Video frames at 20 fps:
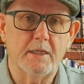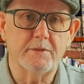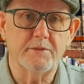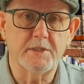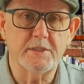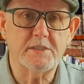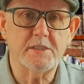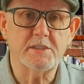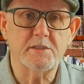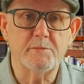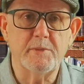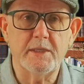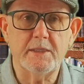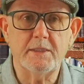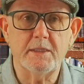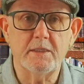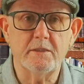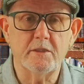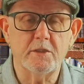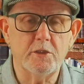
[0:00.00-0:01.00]
And this is
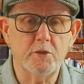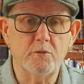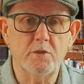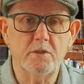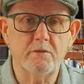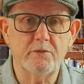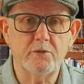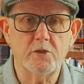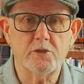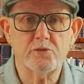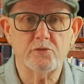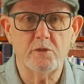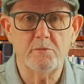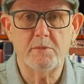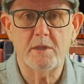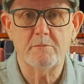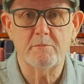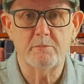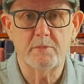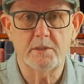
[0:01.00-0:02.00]
making the universe
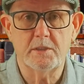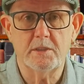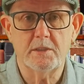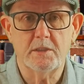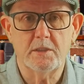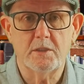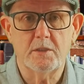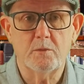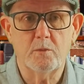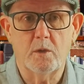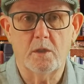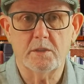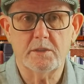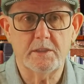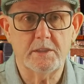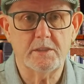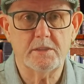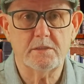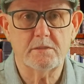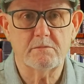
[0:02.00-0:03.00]
remember
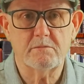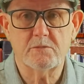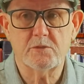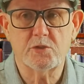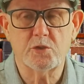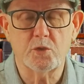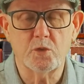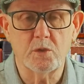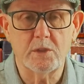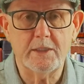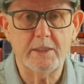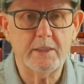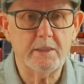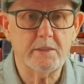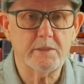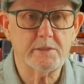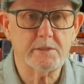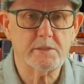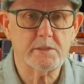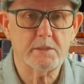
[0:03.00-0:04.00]
what it truly
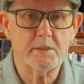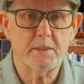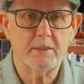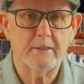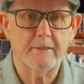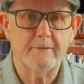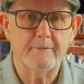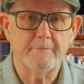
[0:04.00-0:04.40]
is.